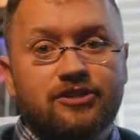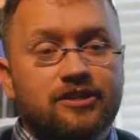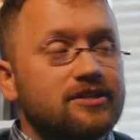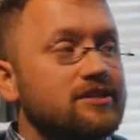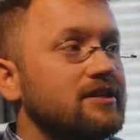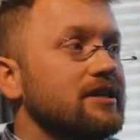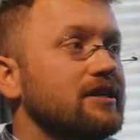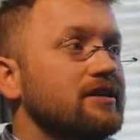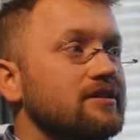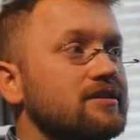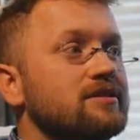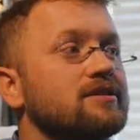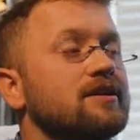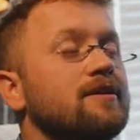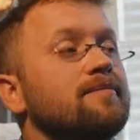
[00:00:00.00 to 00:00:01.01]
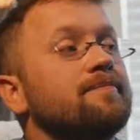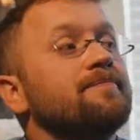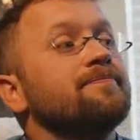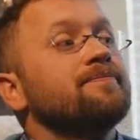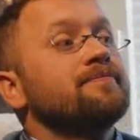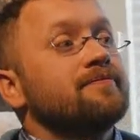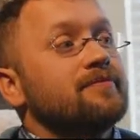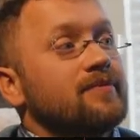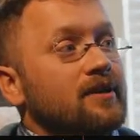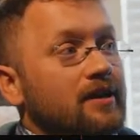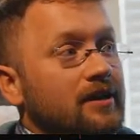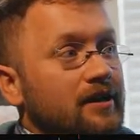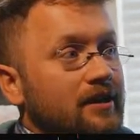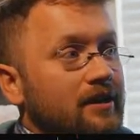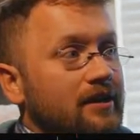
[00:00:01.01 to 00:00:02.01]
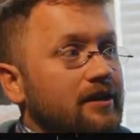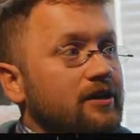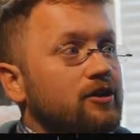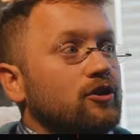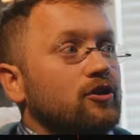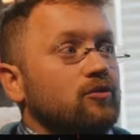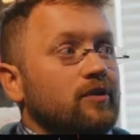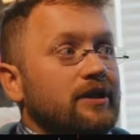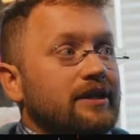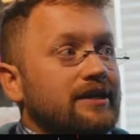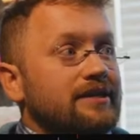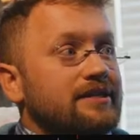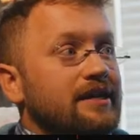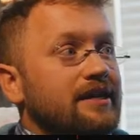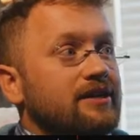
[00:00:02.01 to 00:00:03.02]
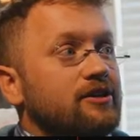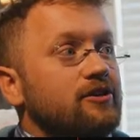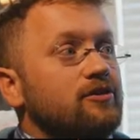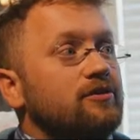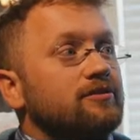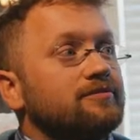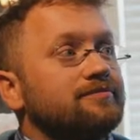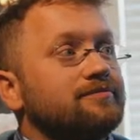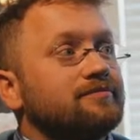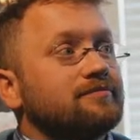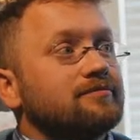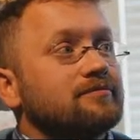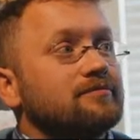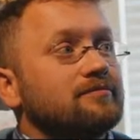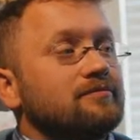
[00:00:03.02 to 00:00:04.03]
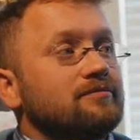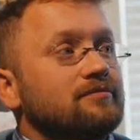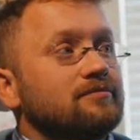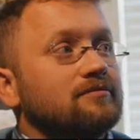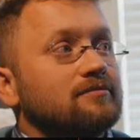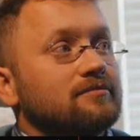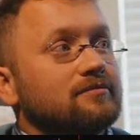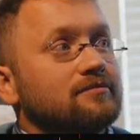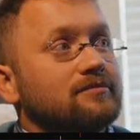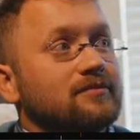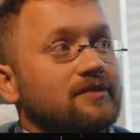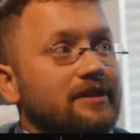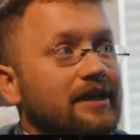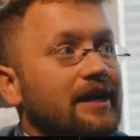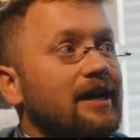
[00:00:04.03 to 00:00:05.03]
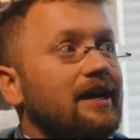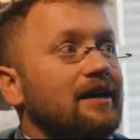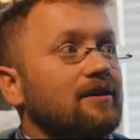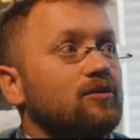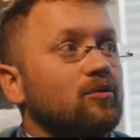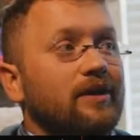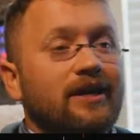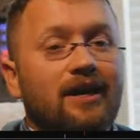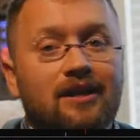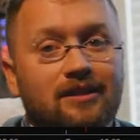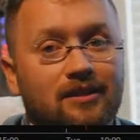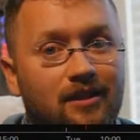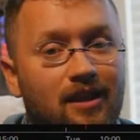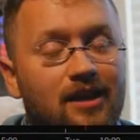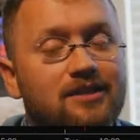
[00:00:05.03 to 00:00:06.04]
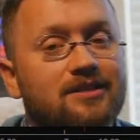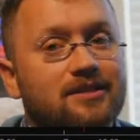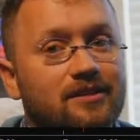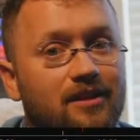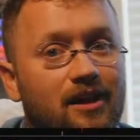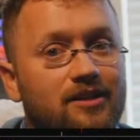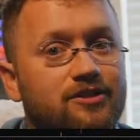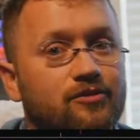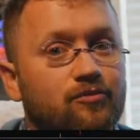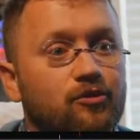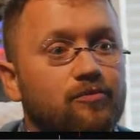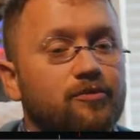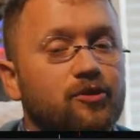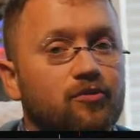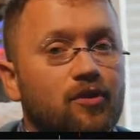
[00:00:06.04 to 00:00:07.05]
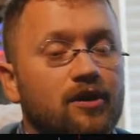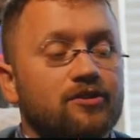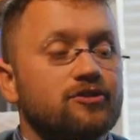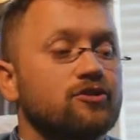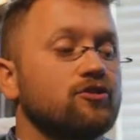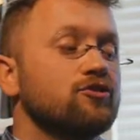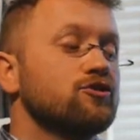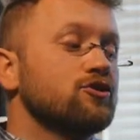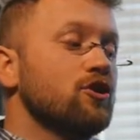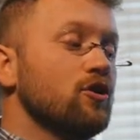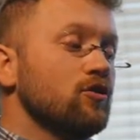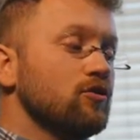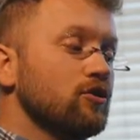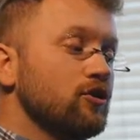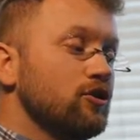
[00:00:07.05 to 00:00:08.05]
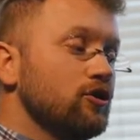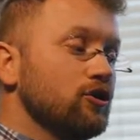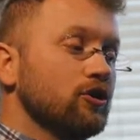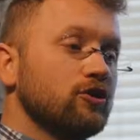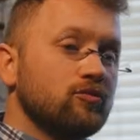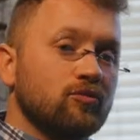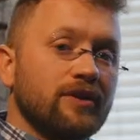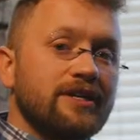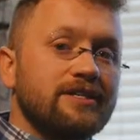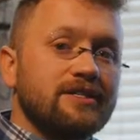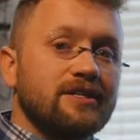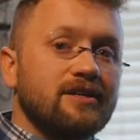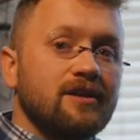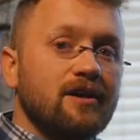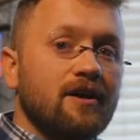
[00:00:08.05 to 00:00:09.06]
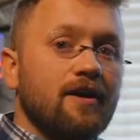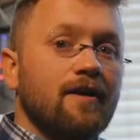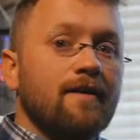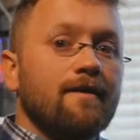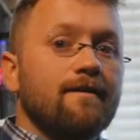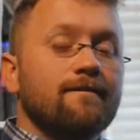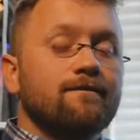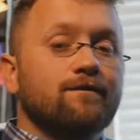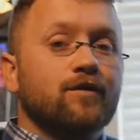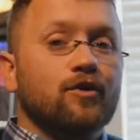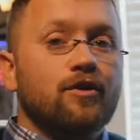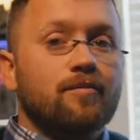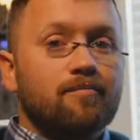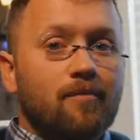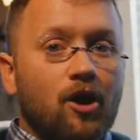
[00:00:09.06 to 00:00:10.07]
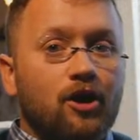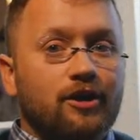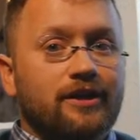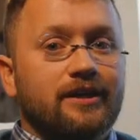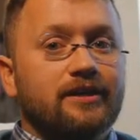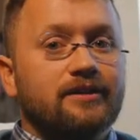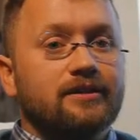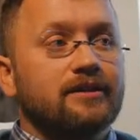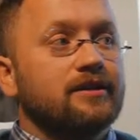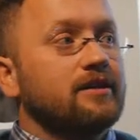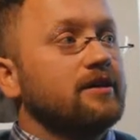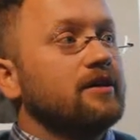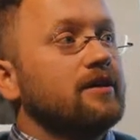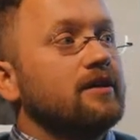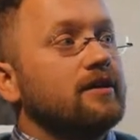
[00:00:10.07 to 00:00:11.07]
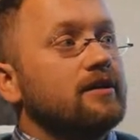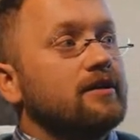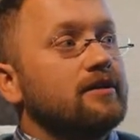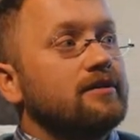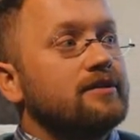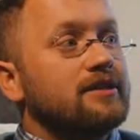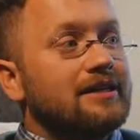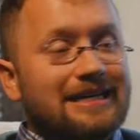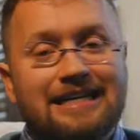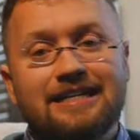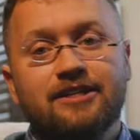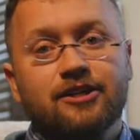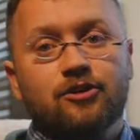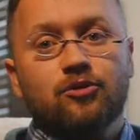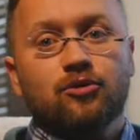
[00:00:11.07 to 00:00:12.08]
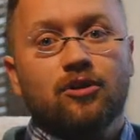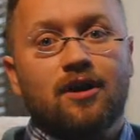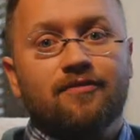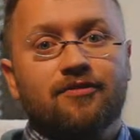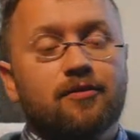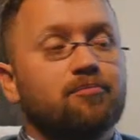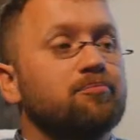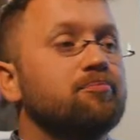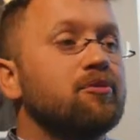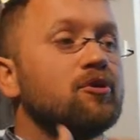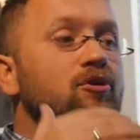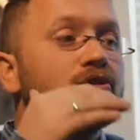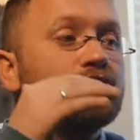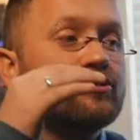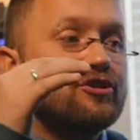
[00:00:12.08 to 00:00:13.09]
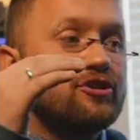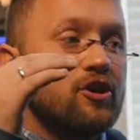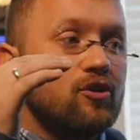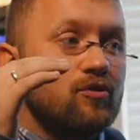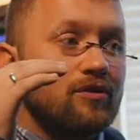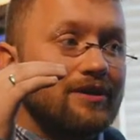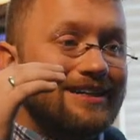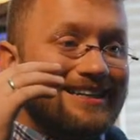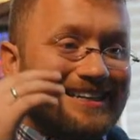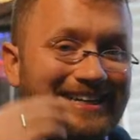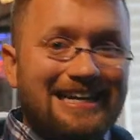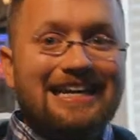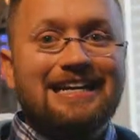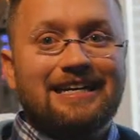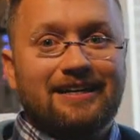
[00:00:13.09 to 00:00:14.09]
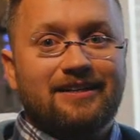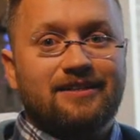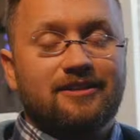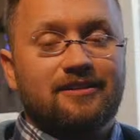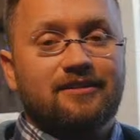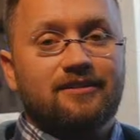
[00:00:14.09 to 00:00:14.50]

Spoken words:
this is, could we continue? Yeah, we got lots and lots of room to run. So there's no good reason for the market to need to cool off. The bulls don't need it.